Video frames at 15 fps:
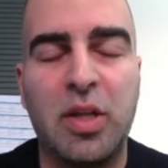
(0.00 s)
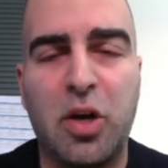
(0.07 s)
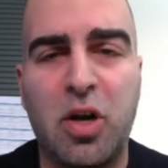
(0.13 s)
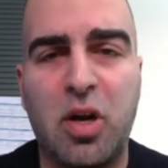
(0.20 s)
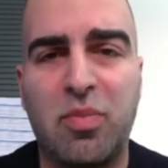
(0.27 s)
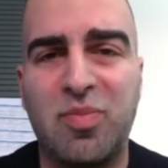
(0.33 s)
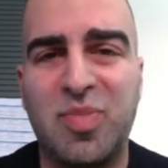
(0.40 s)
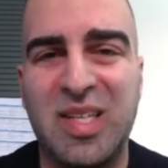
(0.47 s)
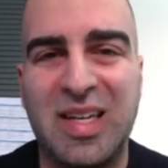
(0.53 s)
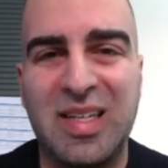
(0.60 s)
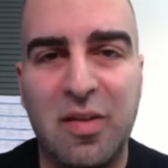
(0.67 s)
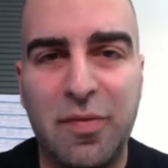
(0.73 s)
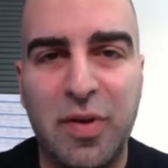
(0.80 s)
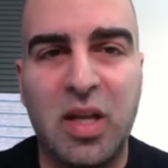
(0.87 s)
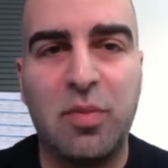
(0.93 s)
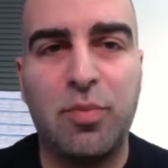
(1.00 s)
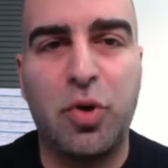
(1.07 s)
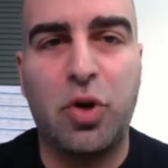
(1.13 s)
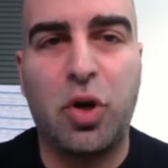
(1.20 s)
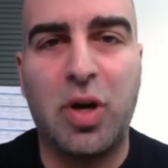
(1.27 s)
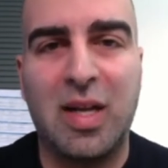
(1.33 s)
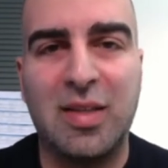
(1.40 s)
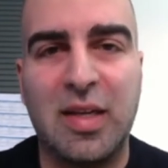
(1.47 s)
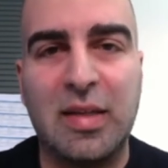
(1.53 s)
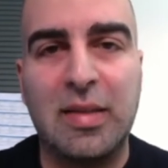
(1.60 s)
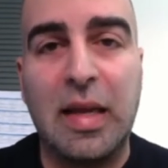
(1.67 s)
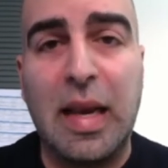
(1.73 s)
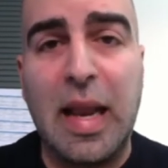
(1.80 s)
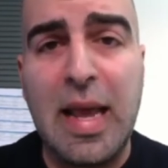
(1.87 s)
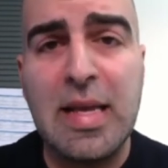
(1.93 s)
There are significant bureaucratic
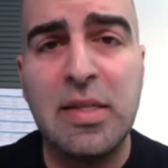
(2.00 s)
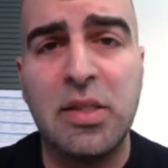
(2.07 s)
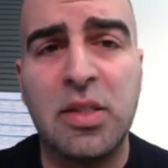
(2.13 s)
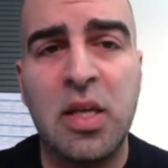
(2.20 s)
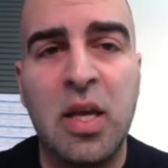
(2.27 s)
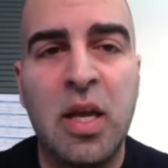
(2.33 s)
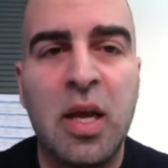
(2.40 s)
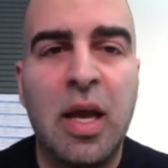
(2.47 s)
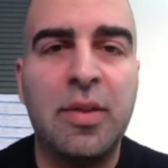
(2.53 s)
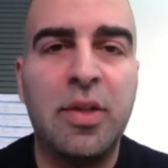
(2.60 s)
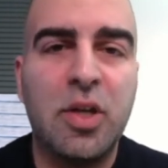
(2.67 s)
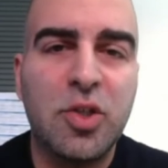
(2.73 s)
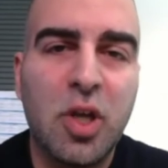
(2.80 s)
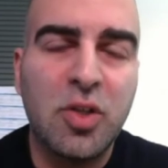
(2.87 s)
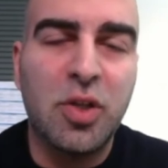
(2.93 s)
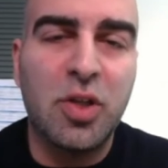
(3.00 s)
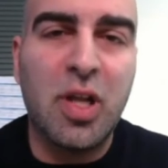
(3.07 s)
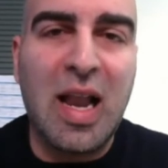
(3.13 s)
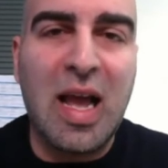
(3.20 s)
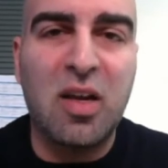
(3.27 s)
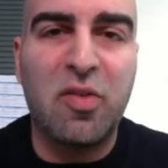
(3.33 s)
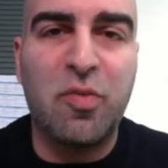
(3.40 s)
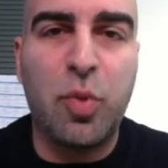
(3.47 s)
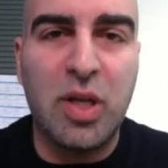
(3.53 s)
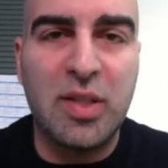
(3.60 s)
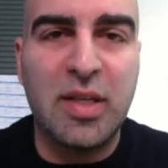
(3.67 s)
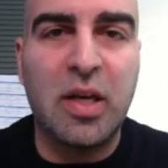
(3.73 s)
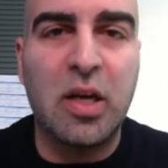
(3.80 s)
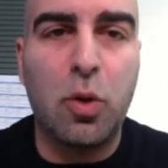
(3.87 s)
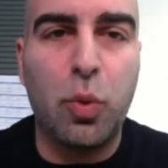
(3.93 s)
delays, and there's also the lack of
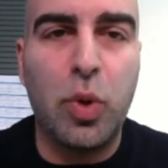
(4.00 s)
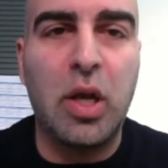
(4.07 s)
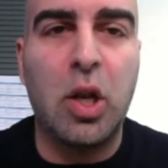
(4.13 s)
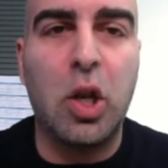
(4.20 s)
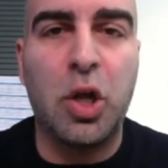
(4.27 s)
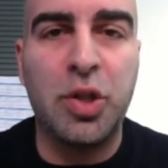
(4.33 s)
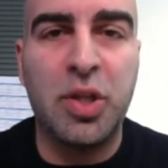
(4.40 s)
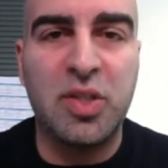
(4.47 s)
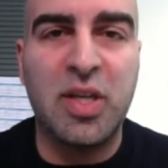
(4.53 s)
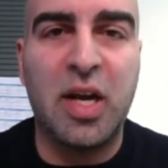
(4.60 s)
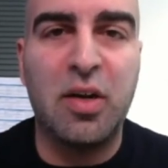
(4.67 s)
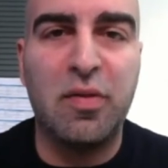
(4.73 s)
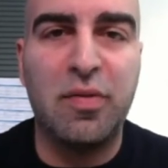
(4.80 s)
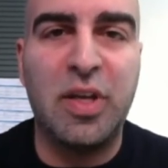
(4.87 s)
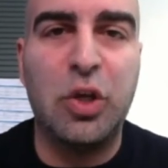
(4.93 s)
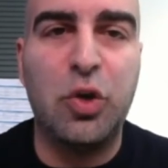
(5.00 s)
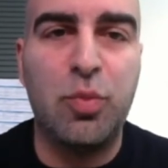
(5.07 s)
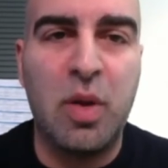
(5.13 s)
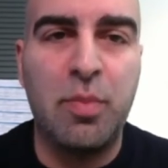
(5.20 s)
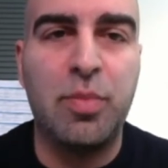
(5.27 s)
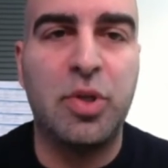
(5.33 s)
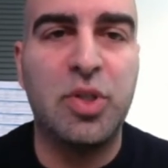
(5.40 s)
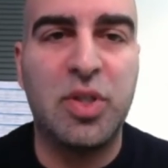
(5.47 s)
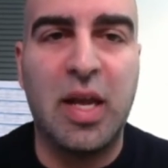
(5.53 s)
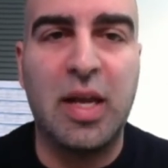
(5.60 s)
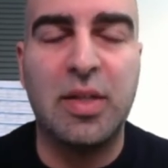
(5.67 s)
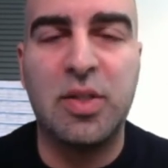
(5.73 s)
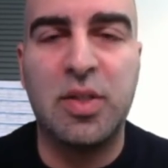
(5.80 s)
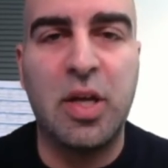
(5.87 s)
political will on the side of EU member states.